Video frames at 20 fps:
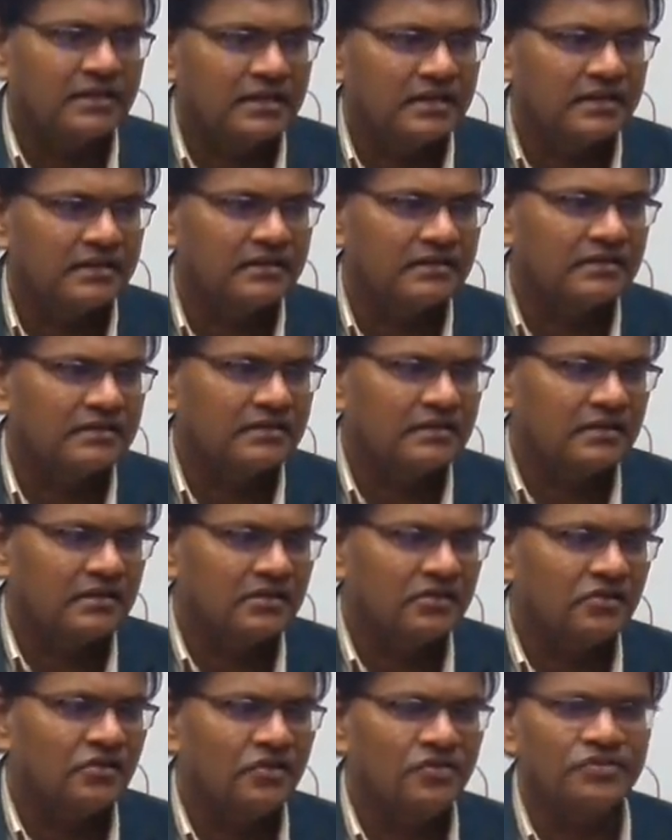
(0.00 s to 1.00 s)

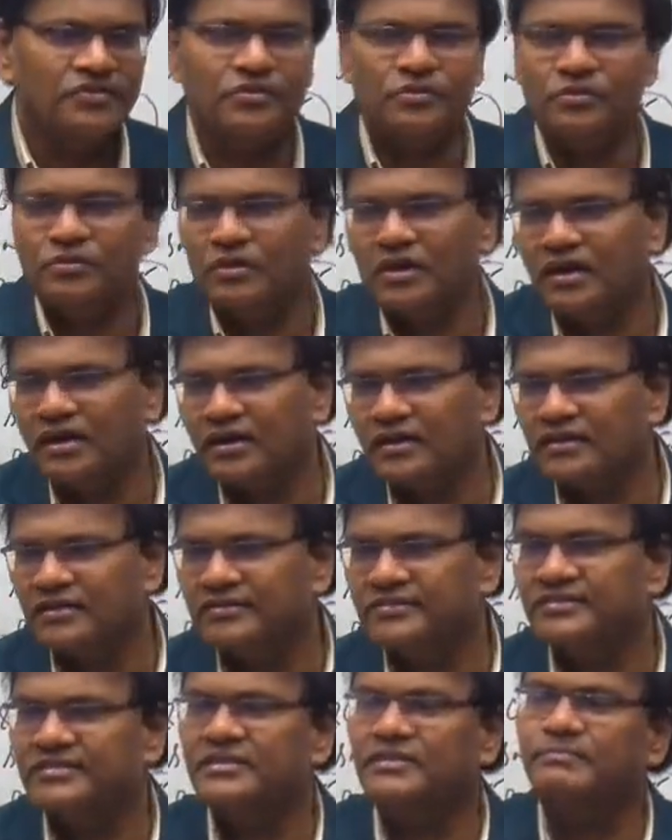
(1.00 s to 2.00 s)
those who
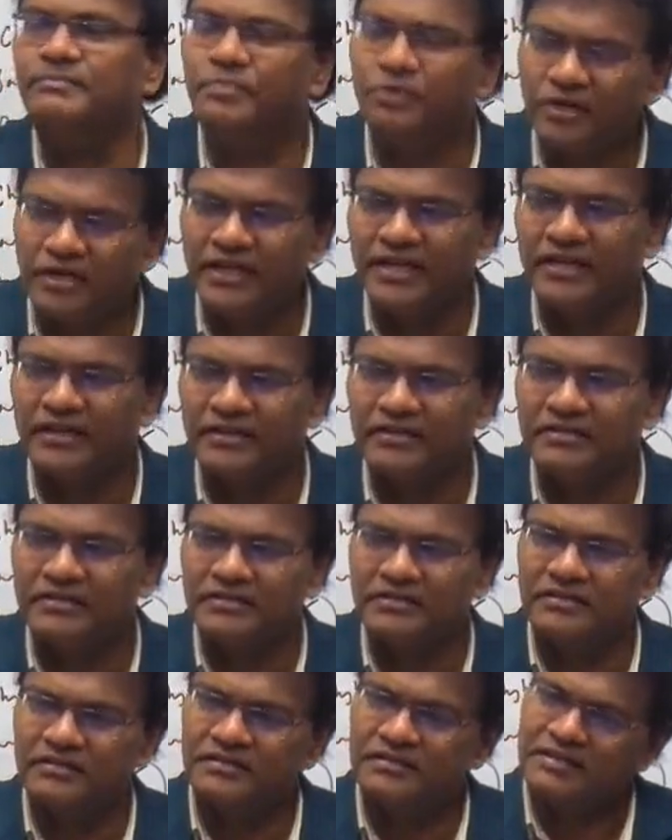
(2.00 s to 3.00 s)
are supporting
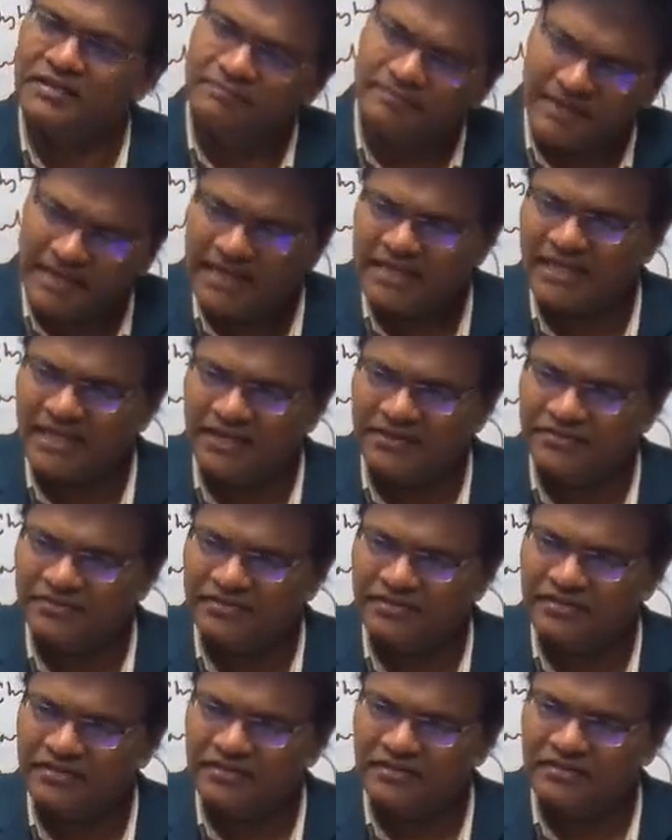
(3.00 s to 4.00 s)
the militants
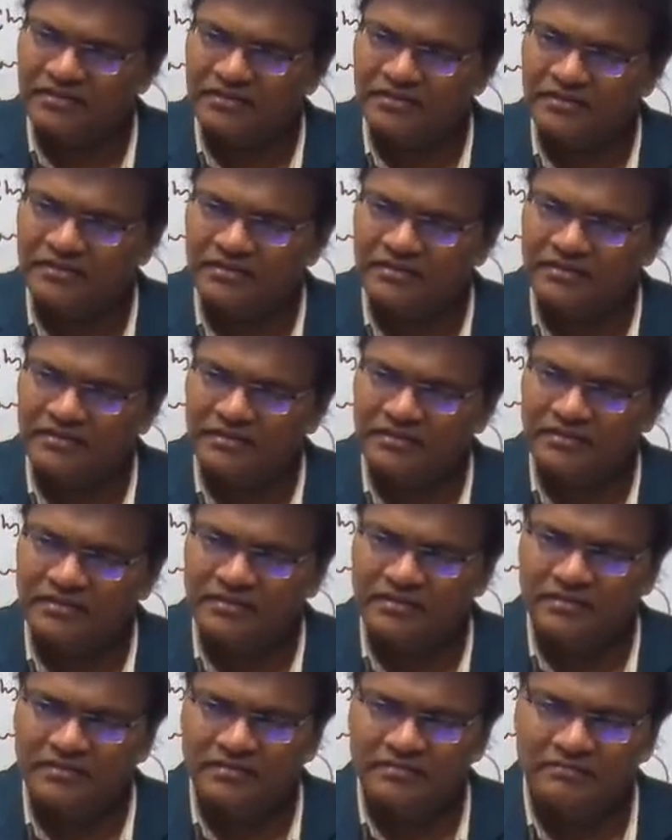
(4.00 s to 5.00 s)

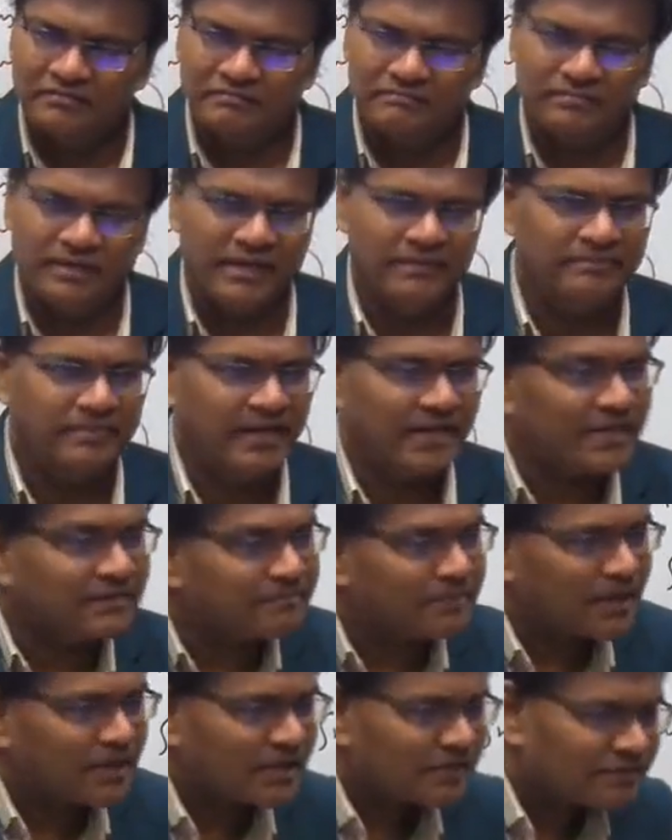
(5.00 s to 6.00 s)
by being
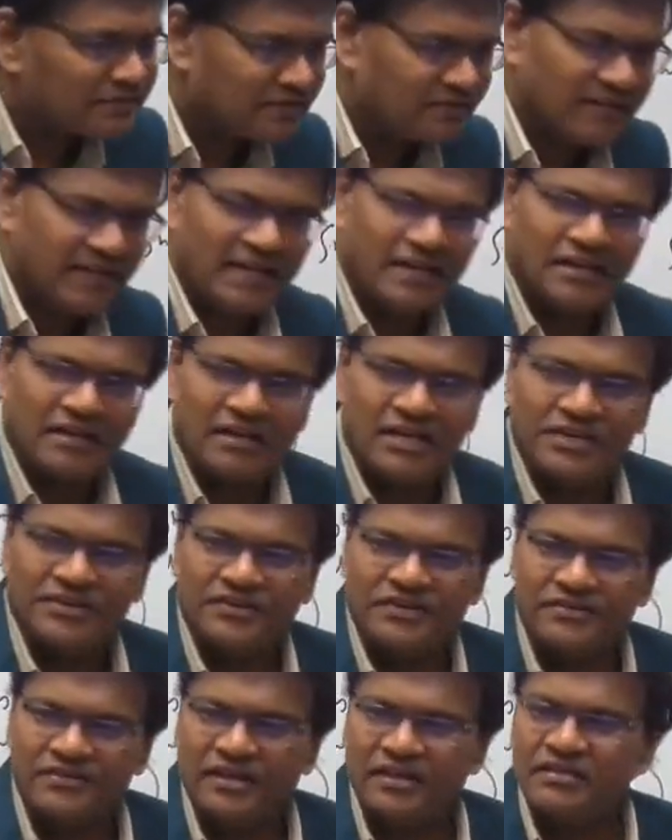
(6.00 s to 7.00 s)
part of civilian
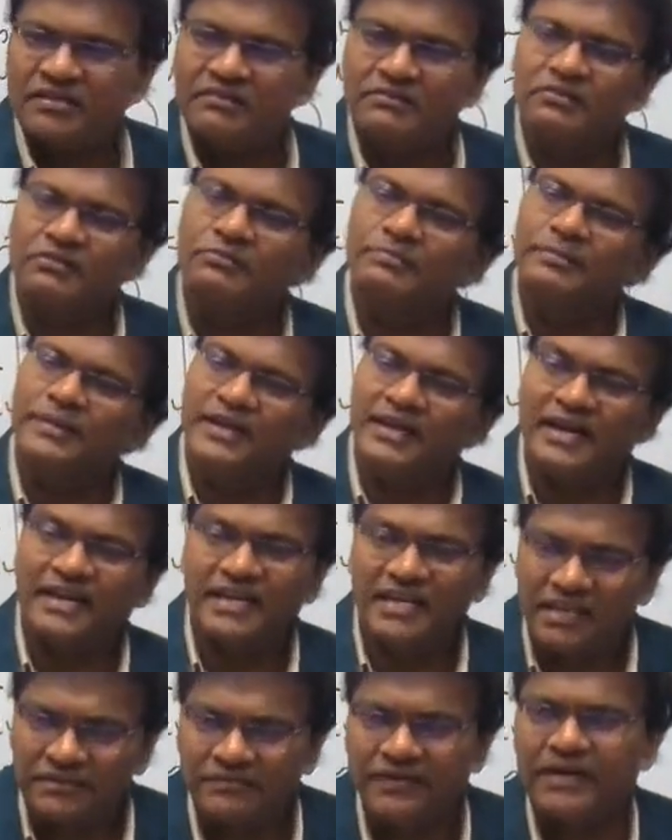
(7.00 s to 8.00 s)
organizations also could be
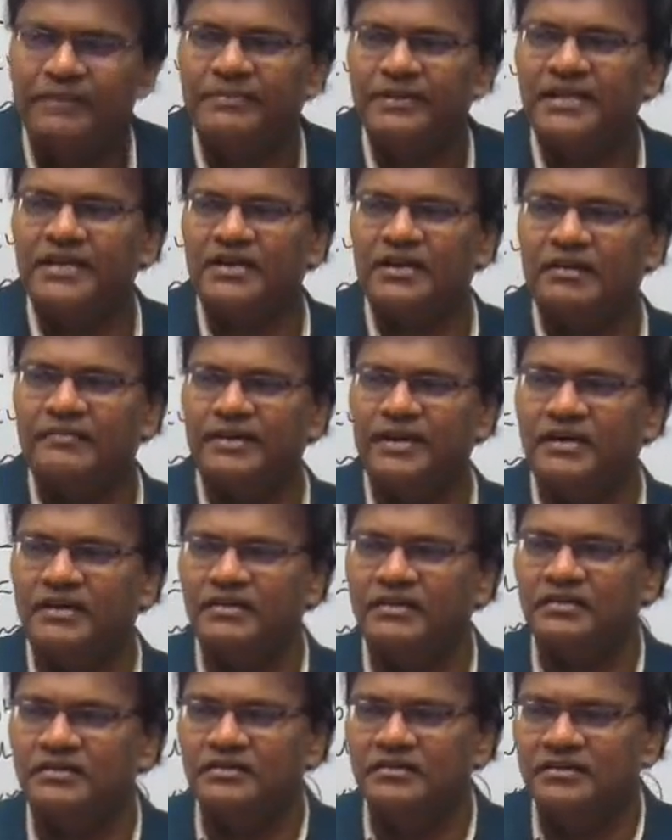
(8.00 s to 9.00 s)
identified by the government.
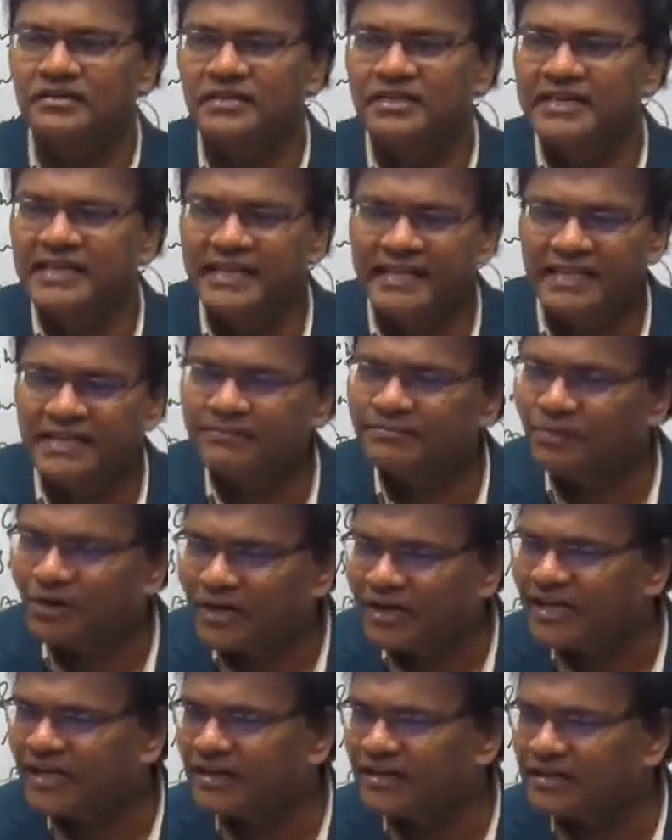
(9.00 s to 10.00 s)
In the
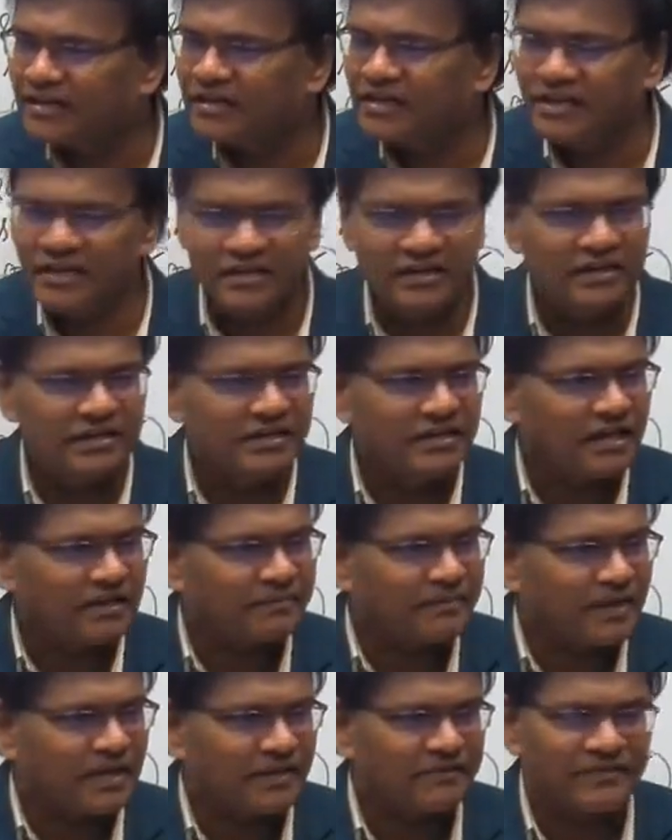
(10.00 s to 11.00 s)
morning, you are
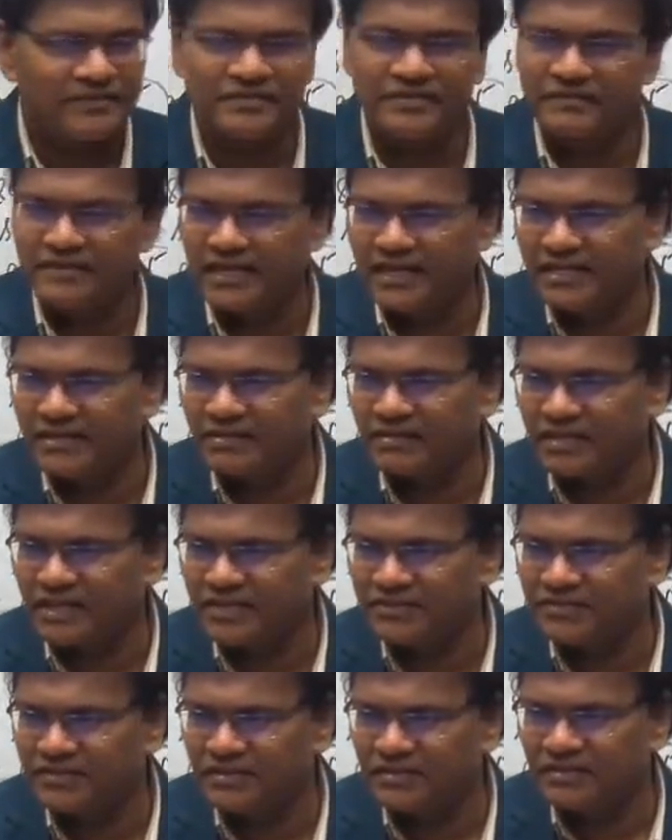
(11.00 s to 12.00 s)
part of a civilian
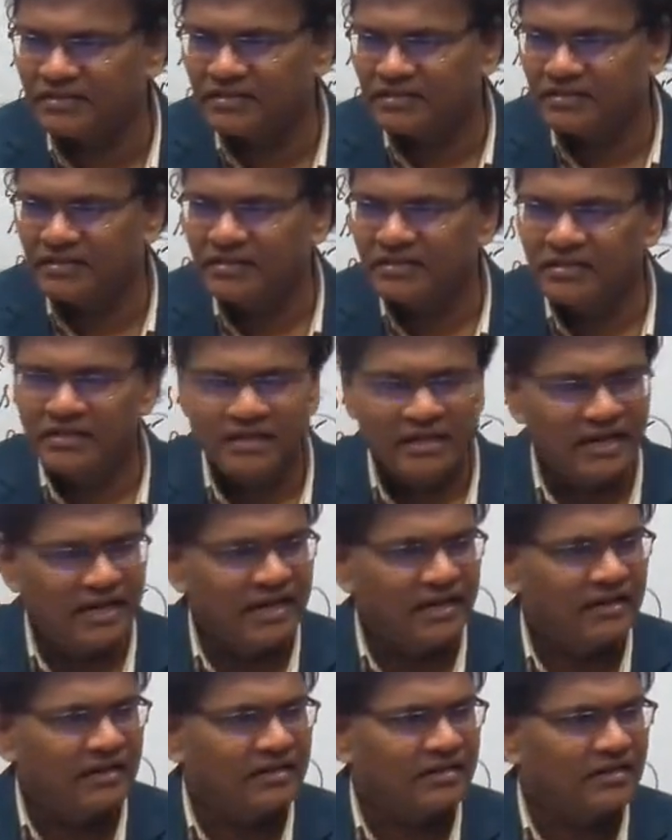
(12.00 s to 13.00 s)
organization
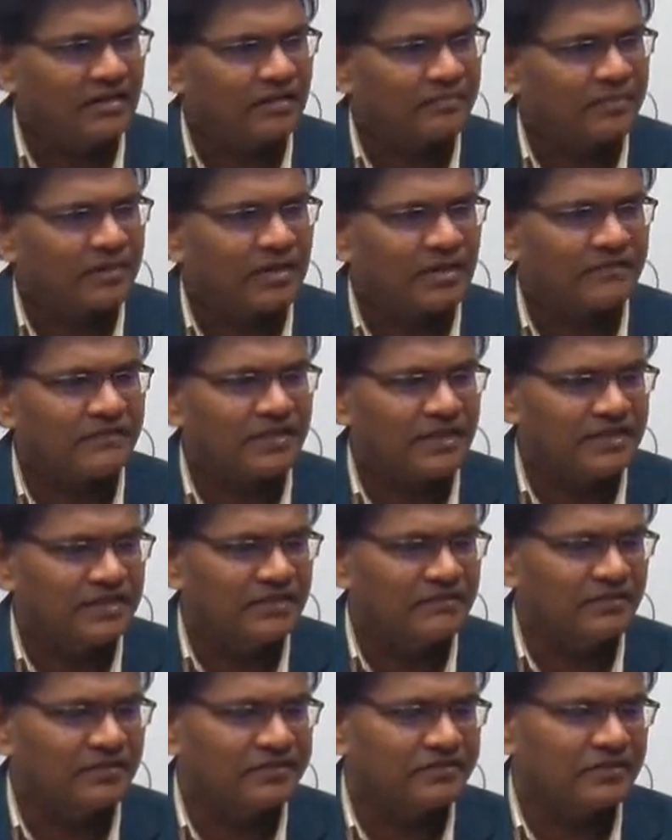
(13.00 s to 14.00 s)
and you are part of
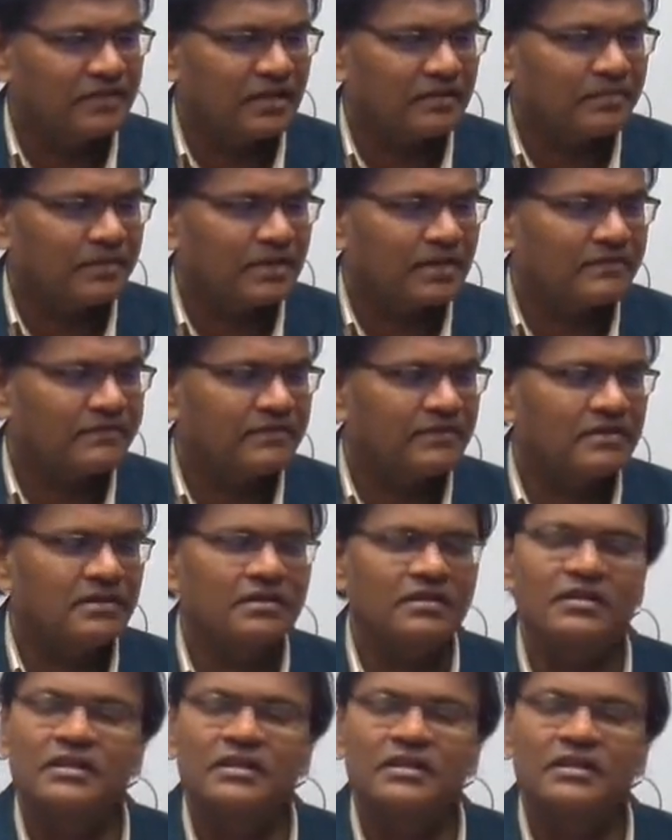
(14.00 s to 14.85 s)
NGOs, you are part of